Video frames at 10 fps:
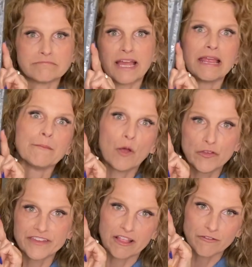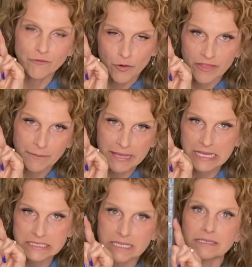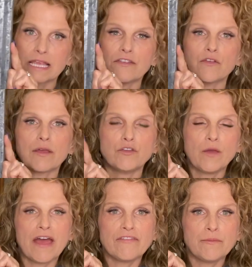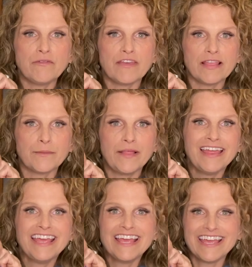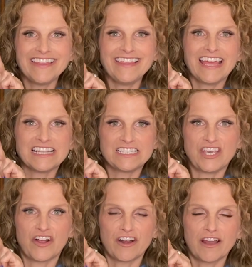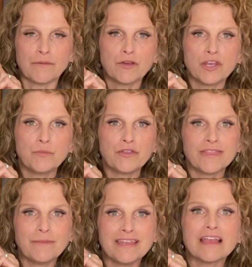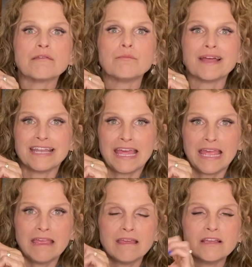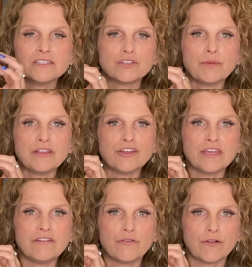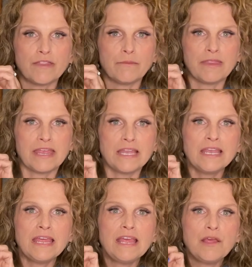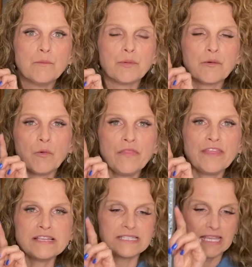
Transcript: I am a wholesaler for them, I guess I say. So I do have them available in the Etsy cart. I'm going to put them in on Monday, so be looking for them then. But what this